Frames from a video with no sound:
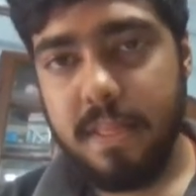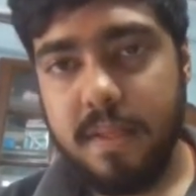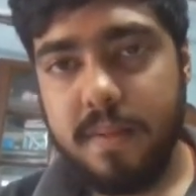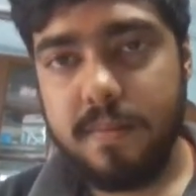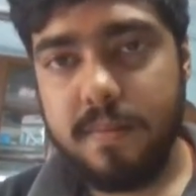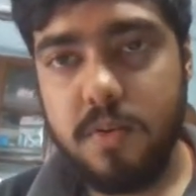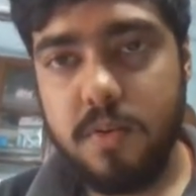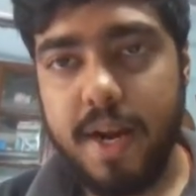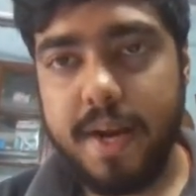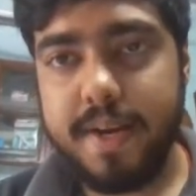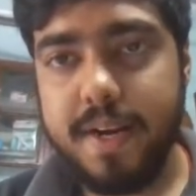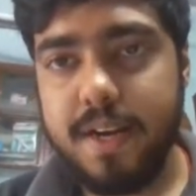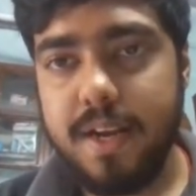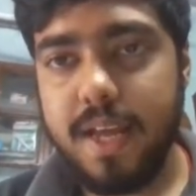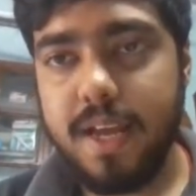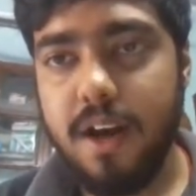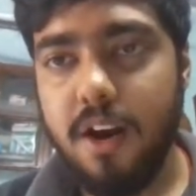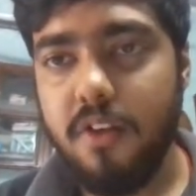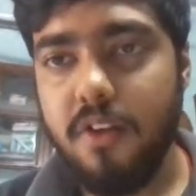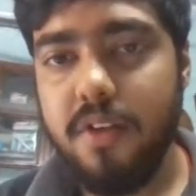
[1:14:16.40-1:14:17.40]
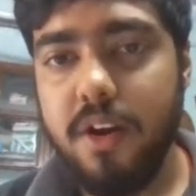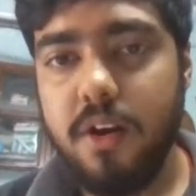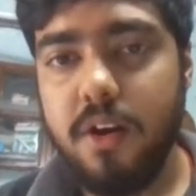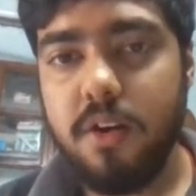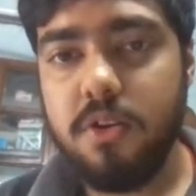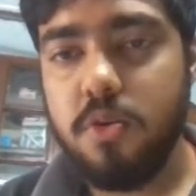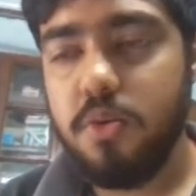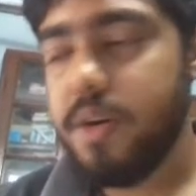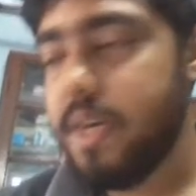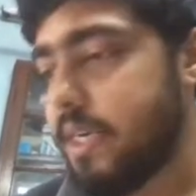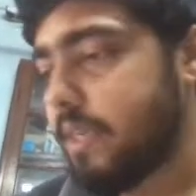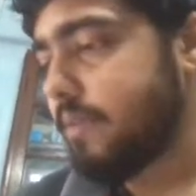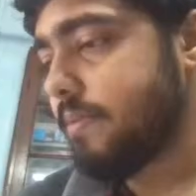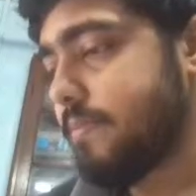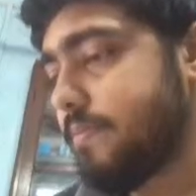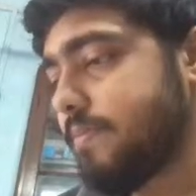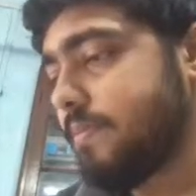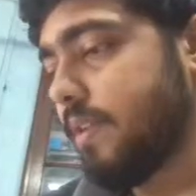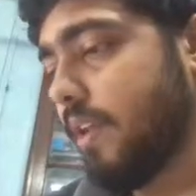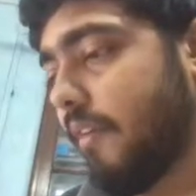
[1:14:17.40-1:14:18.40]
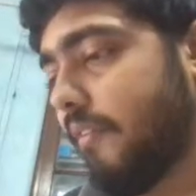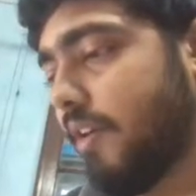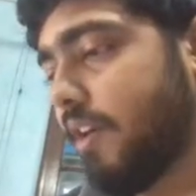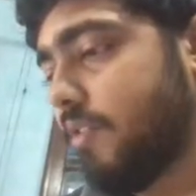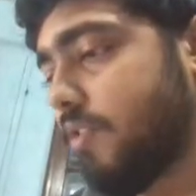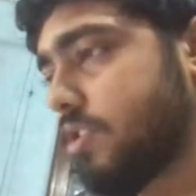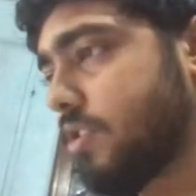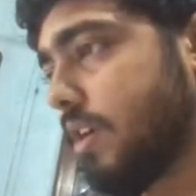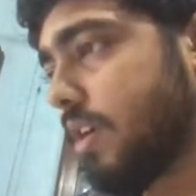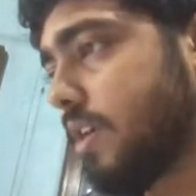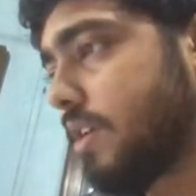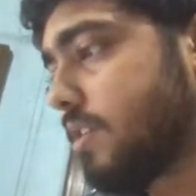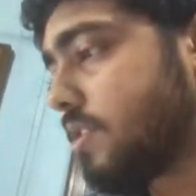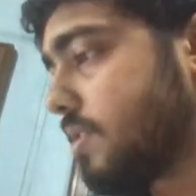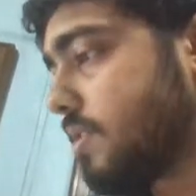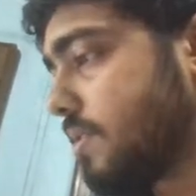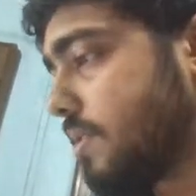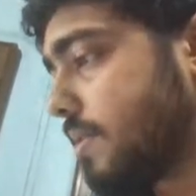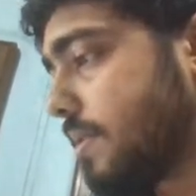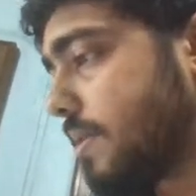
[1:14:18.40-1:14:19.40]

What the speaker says: You get it, like how we are going to do it if it was recursion?